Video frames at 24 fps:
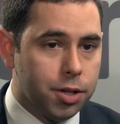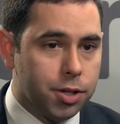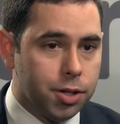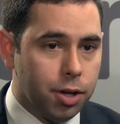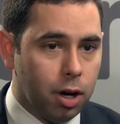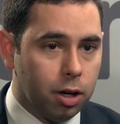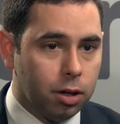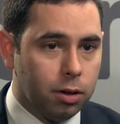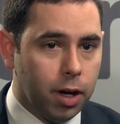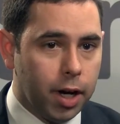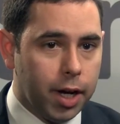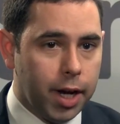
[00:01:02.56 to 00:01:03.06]
of the
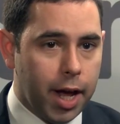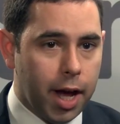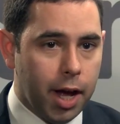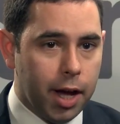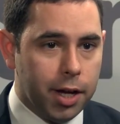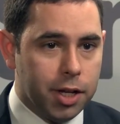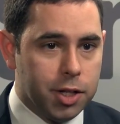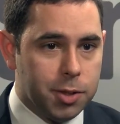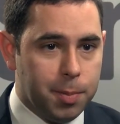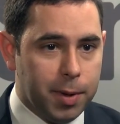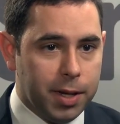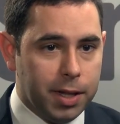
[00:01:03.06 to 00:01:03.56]
talk right now
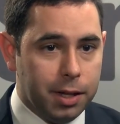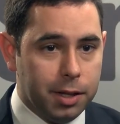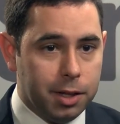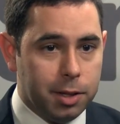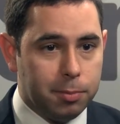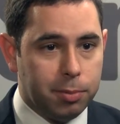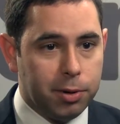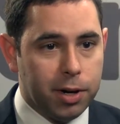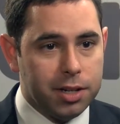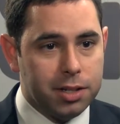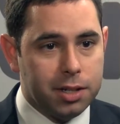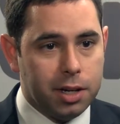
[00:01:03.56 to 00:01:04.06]
has been that
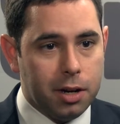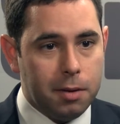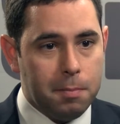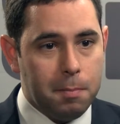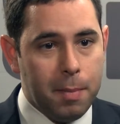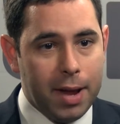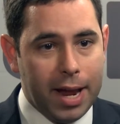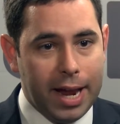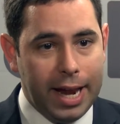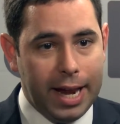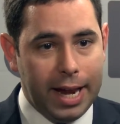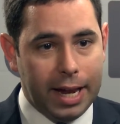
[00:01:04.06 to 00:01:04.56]
the president
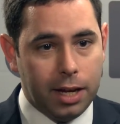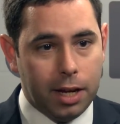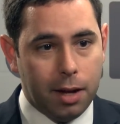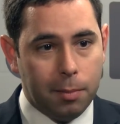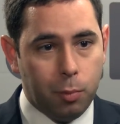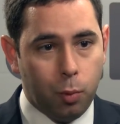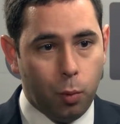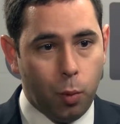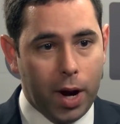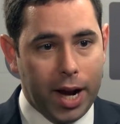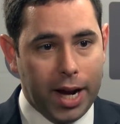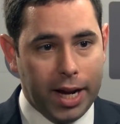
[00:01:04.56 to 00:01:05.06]
may end
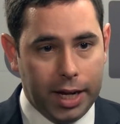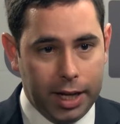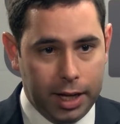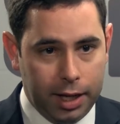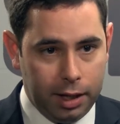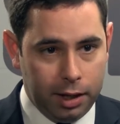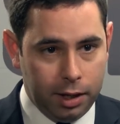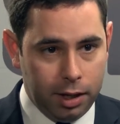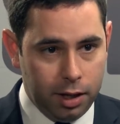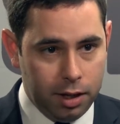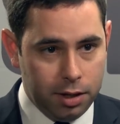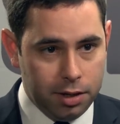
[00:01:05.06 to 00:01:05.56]
up
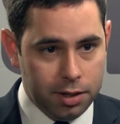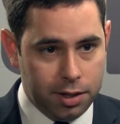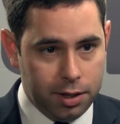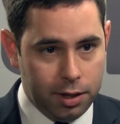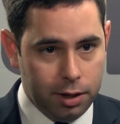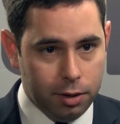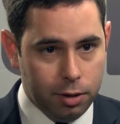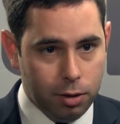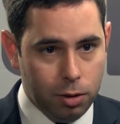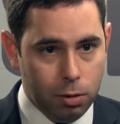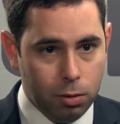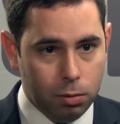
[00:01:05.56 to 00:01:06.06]
waiting
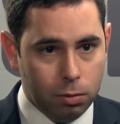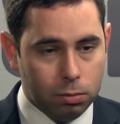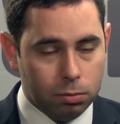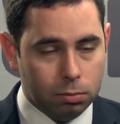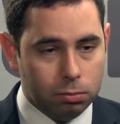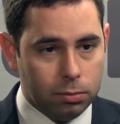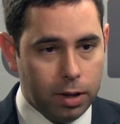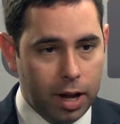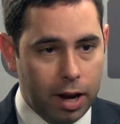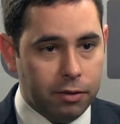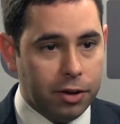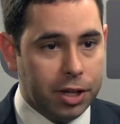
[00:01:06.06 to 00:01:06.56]
until
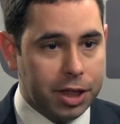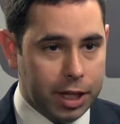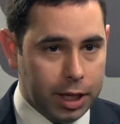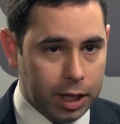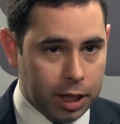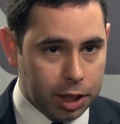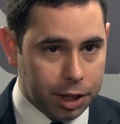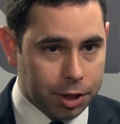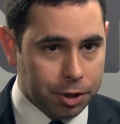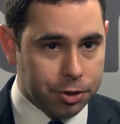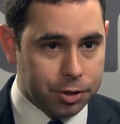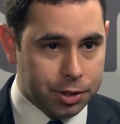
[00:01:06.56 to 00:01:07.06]
everything
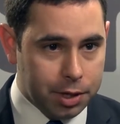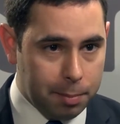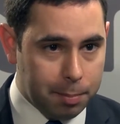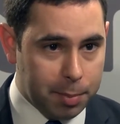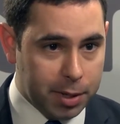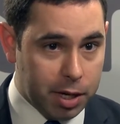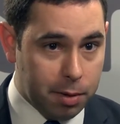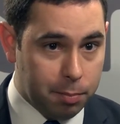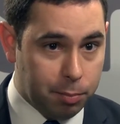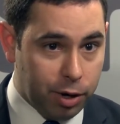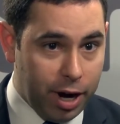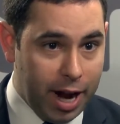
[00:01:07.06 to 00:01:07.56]
clears up
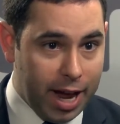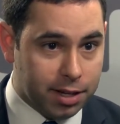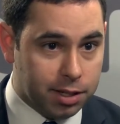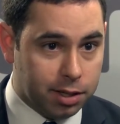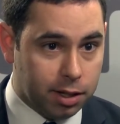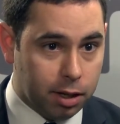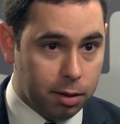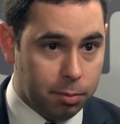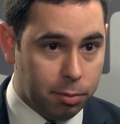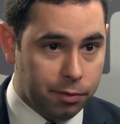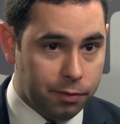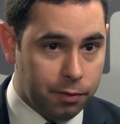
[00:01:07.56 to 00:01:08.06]
in
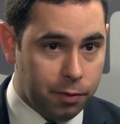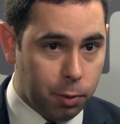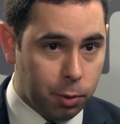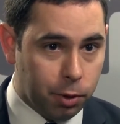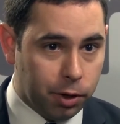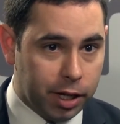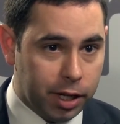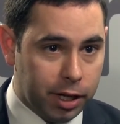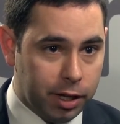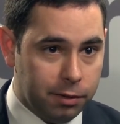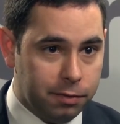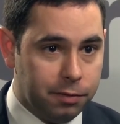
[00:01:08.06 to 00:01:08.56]
Nebraska
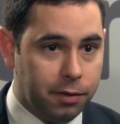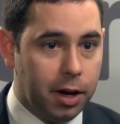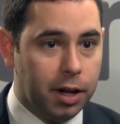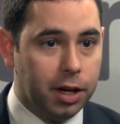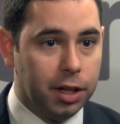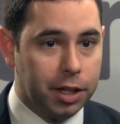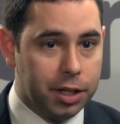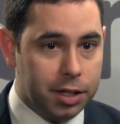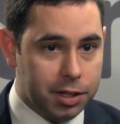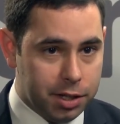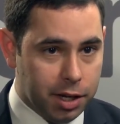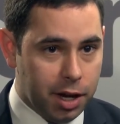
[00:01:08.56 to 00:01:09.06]
before he
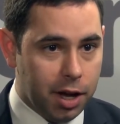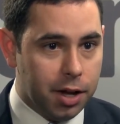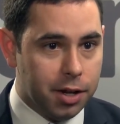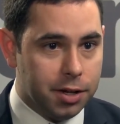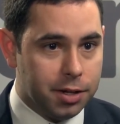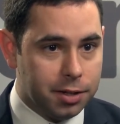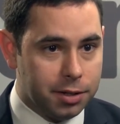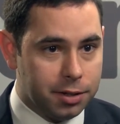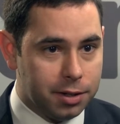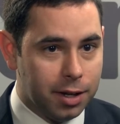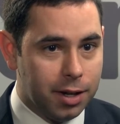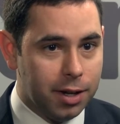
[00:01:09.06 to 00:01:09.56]
finally
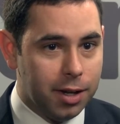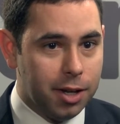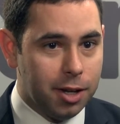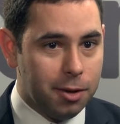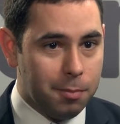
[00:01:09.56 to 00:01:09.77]
does